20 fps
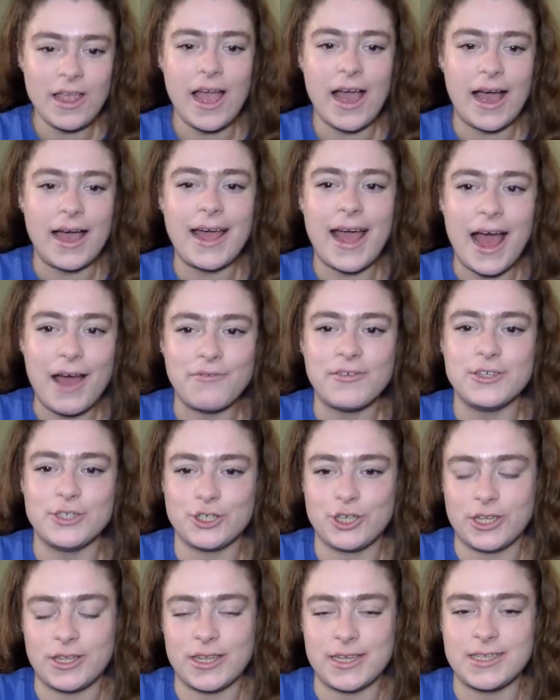I have
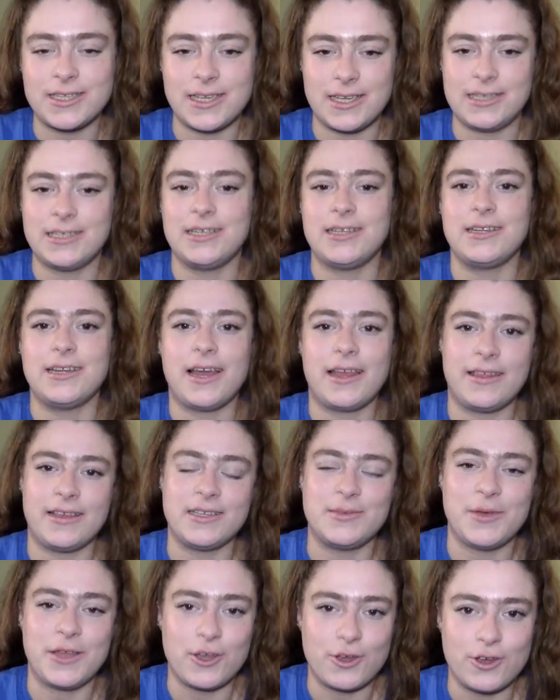enjoyed this season and
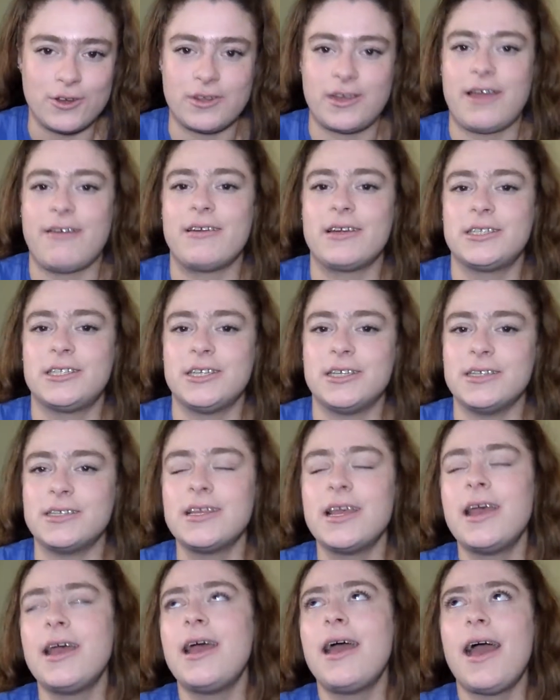there's been good characters
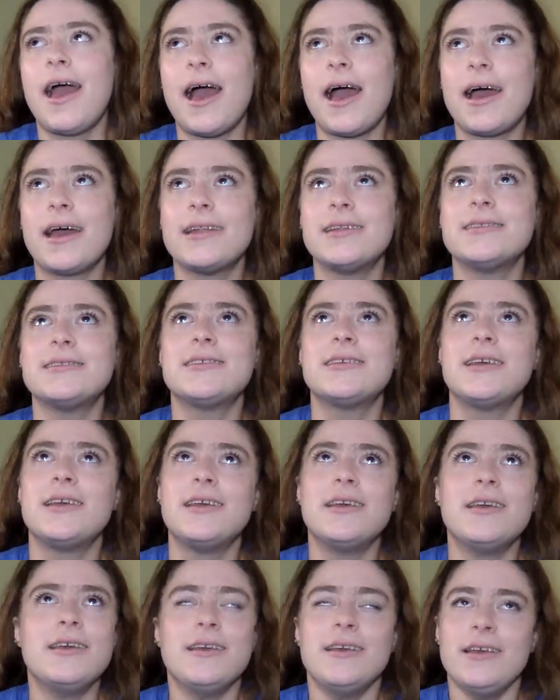and
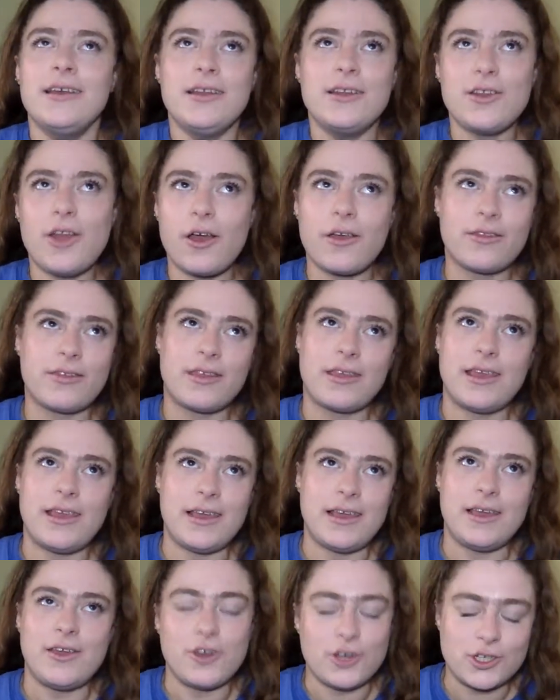not
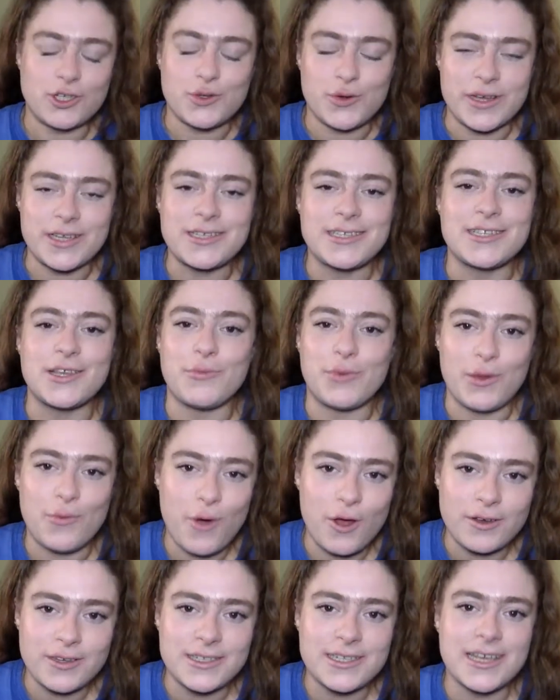the good twist that we
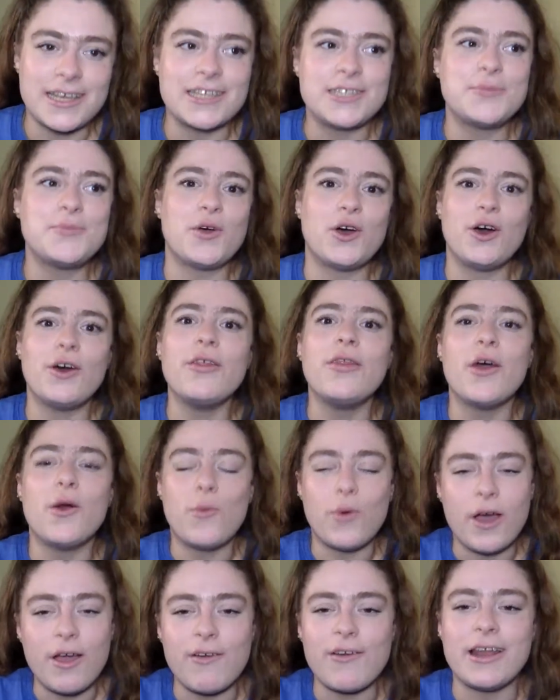wanted, but there
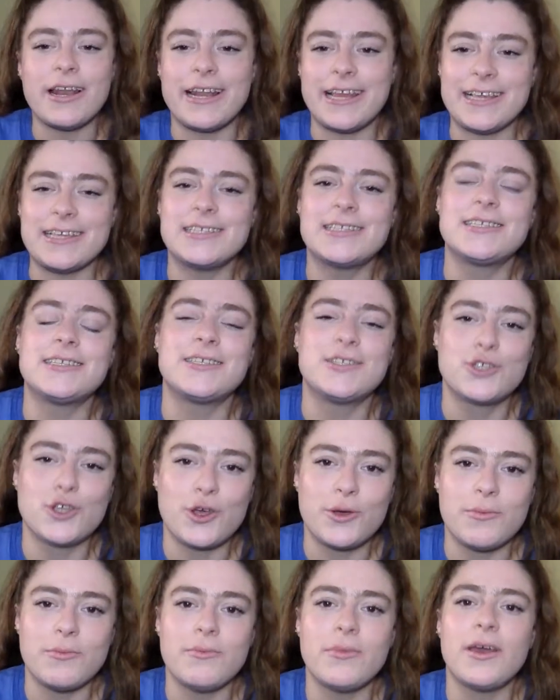were at least
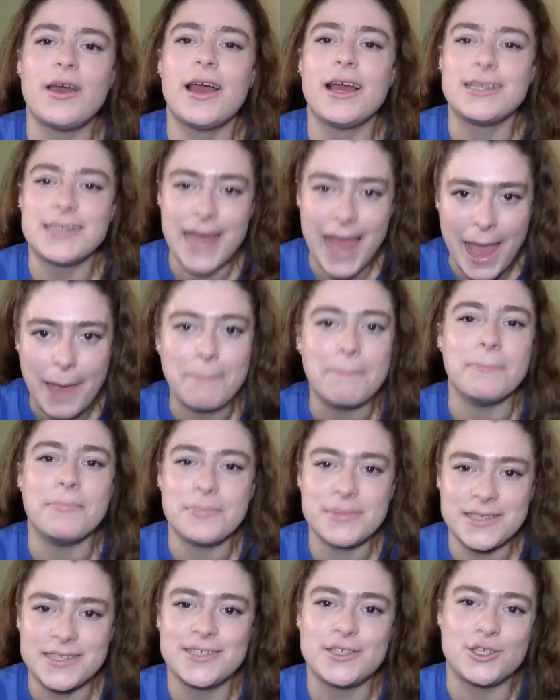some
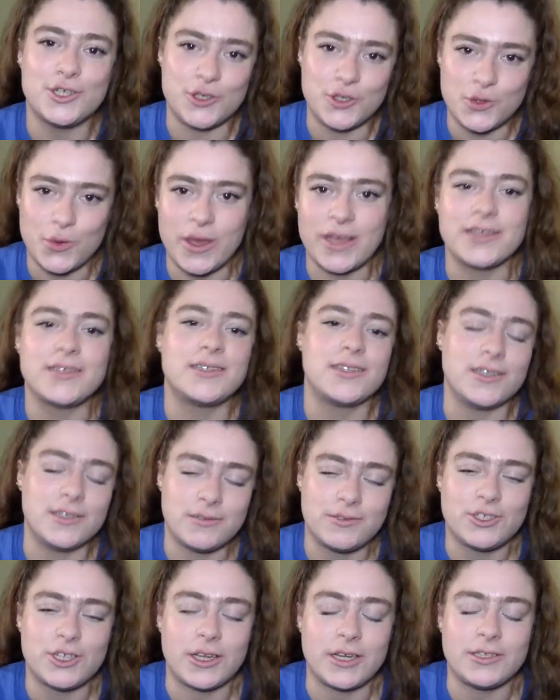attempts to twist
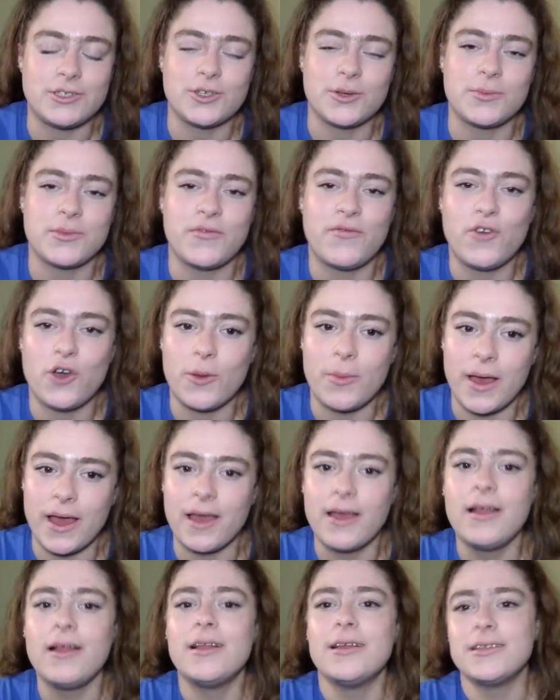and change up the format.
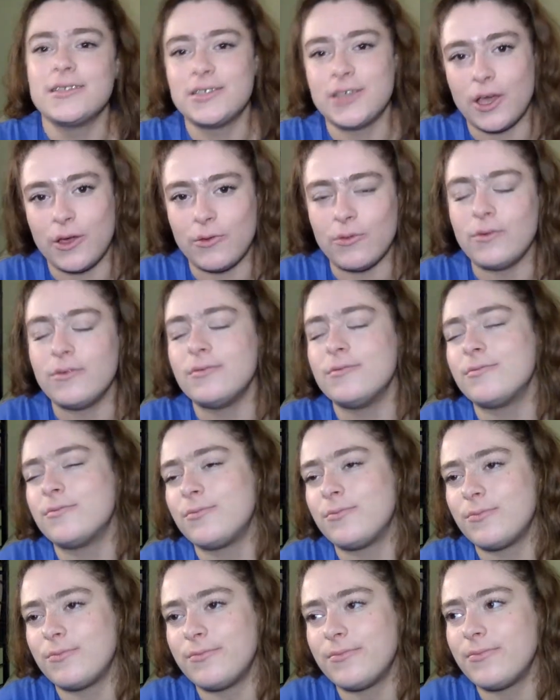So
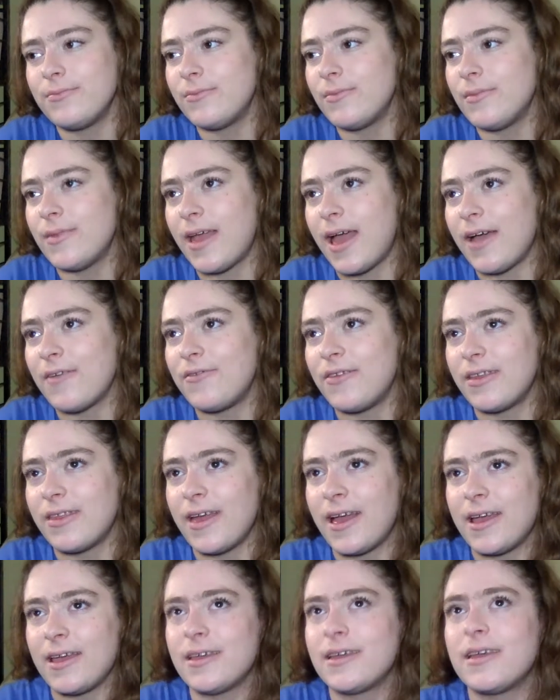I feel
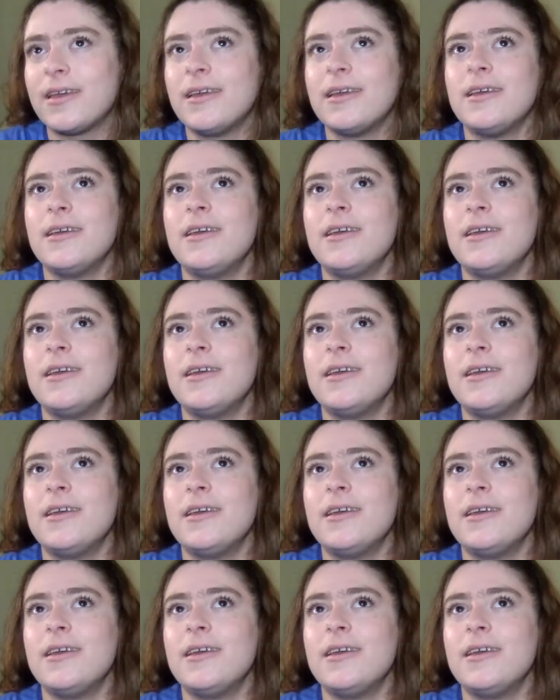like